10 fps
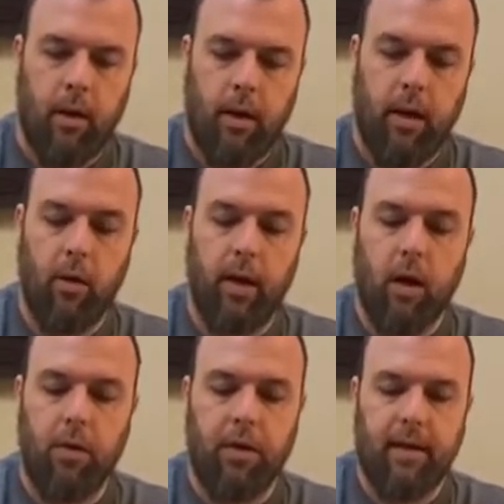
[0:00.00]
Here we go
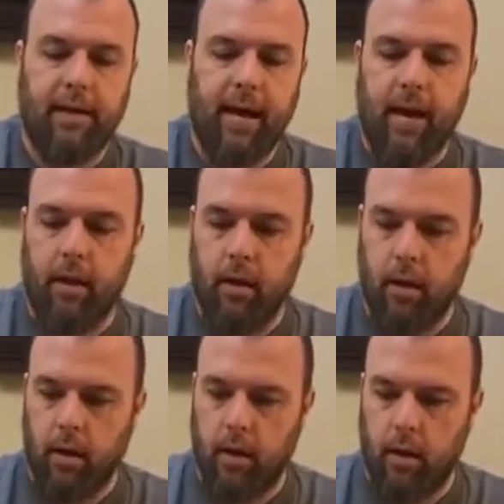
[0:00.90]
with the attack.
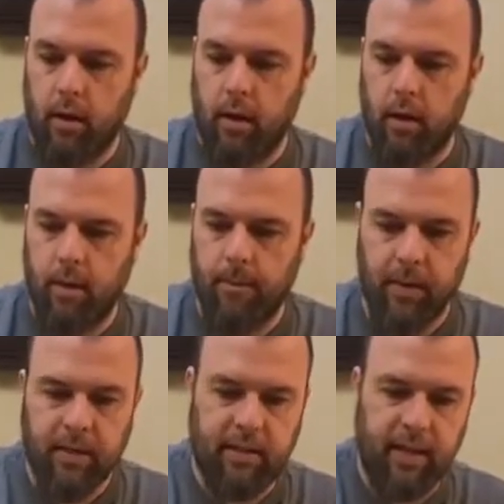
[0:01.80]

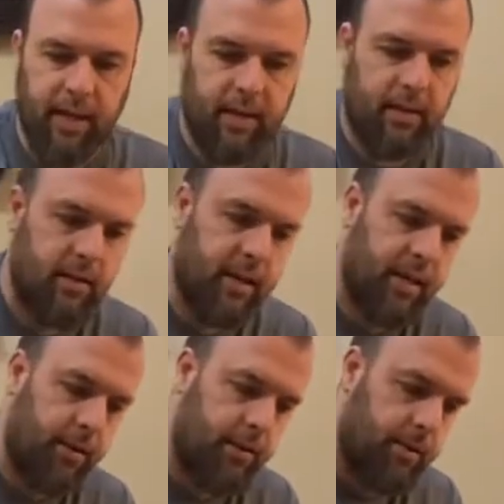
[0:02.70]
6,
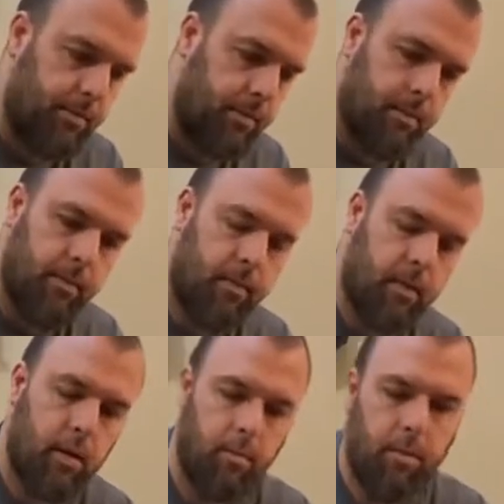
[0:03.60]
kills him.
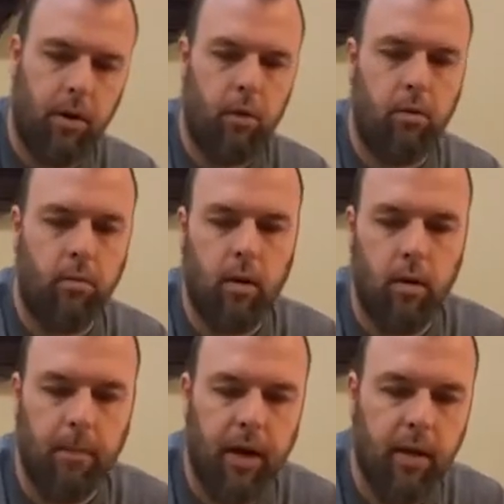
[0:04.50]
Boom.
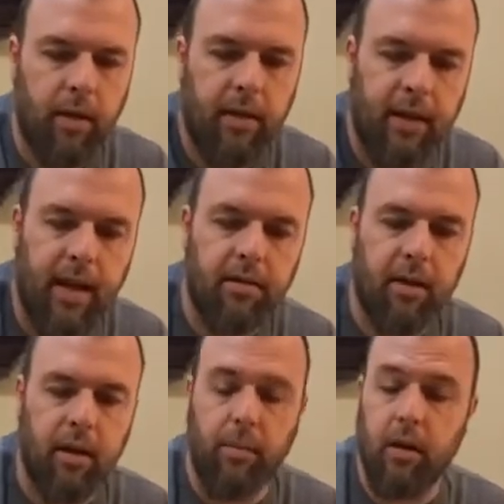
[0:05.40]
Apparently the dice are
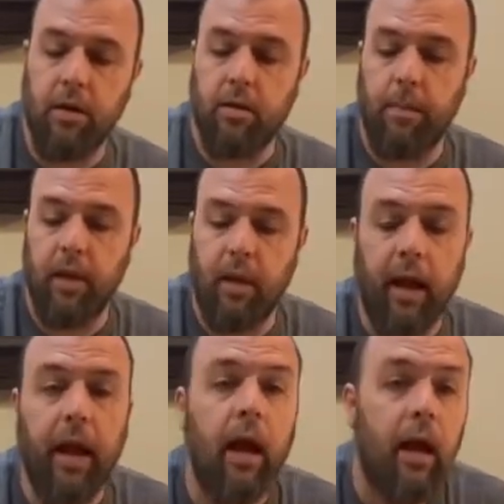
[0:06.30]
going to be good to me
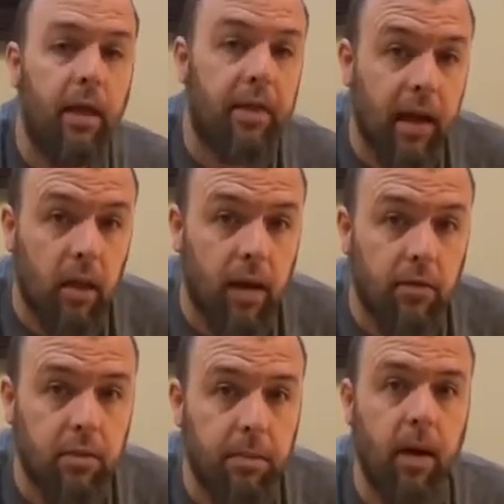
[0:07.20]
today. That
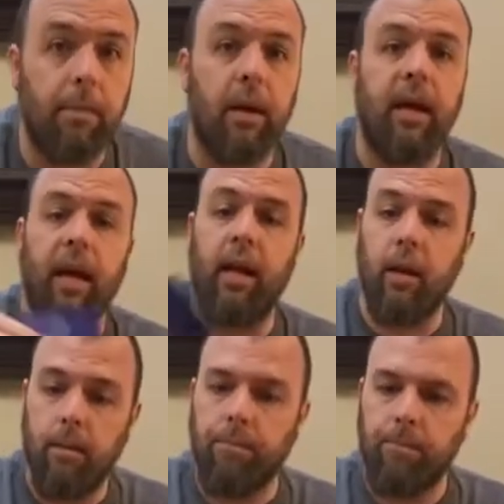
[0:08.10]
levels me up
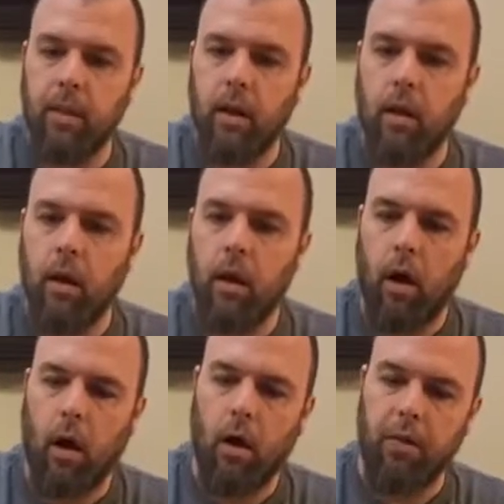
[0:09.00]
again.
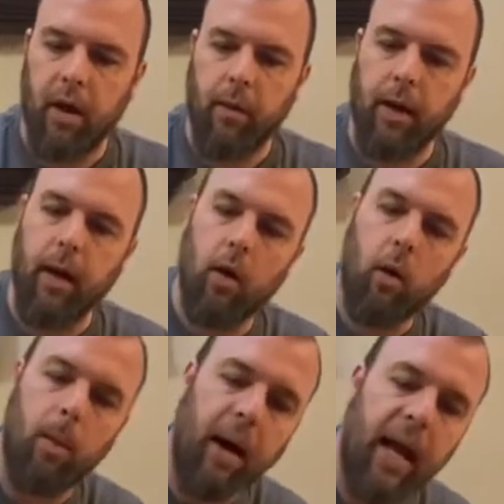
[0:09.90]
Oh, there we go.
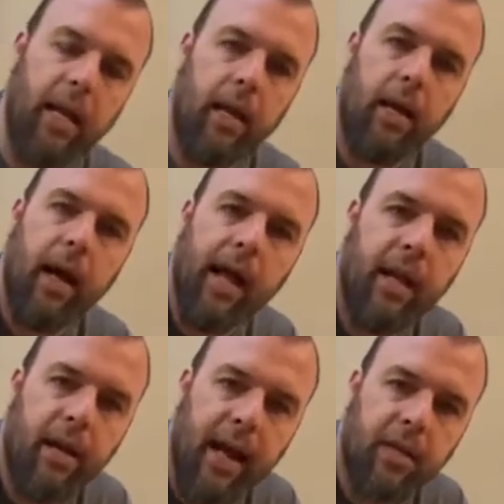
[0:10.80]
Mighty. I get
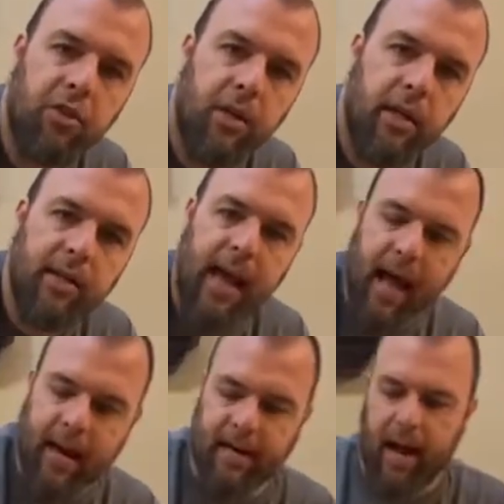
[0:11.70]
an extra
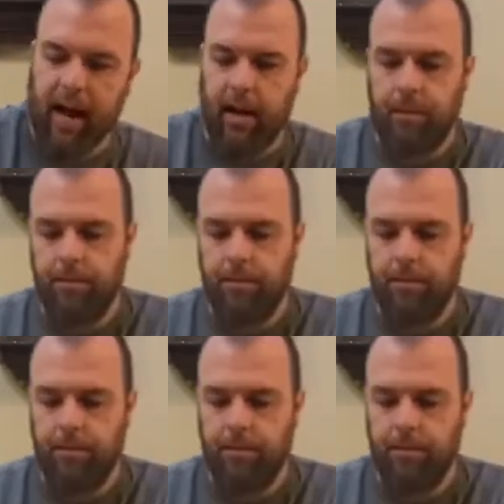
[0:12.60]
attack die.